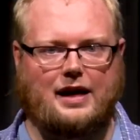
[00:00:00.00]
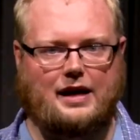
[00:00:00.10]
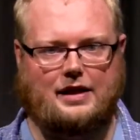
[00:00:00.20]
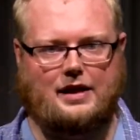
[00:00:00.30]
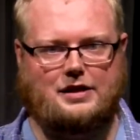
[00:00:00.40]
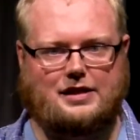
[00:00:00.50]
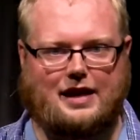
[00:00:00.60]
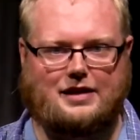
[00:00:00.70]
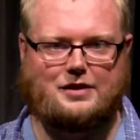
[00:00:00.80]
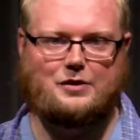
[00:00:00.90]
And then I just had
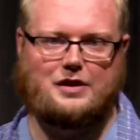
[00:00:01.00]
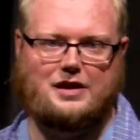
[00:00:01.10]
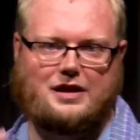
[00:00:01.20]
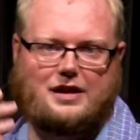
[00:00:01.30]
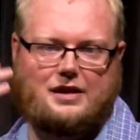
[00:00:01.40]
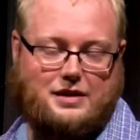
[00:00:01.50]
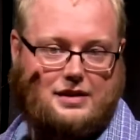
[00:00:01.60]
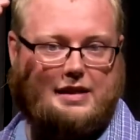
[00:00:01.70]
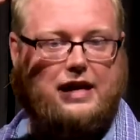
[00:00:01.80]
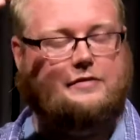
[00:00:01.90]
to do the, because
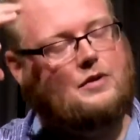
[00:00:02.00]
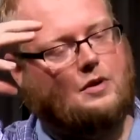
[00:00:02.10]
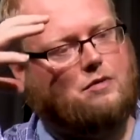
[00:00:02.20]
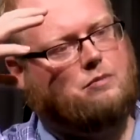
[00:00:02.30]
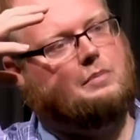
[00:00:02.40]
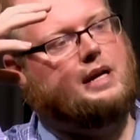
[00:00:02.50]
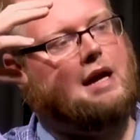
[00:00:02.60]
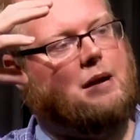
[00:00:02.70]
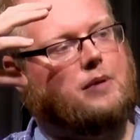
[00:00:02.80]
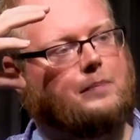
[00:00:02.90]
I have the whole big
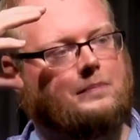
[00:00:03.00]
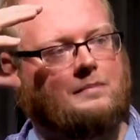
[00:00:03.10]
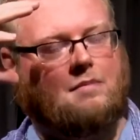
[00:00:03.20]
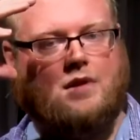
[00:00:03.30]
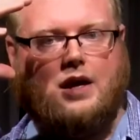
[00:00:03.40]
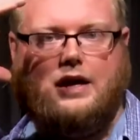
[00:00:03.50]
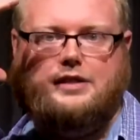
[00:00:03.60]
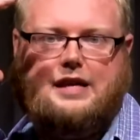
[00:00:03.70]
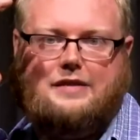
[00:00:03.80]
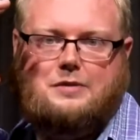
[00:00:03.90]
camera, and I just
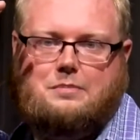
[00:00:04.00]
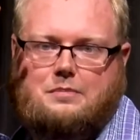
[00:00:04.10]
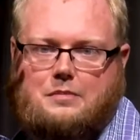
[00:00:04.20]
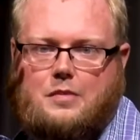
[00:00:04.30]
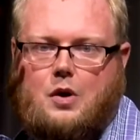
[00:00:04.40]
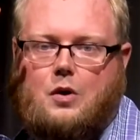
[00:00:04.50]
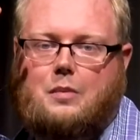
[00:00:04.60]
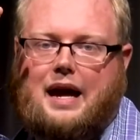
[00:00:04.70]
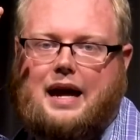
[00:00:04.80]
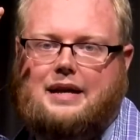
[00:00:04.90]
have to hold my
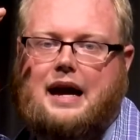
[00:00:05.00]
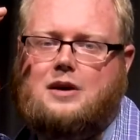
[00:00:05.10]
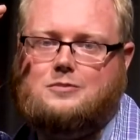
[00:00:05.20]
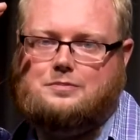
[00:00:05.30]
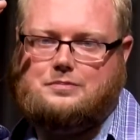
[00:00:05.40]
hand out,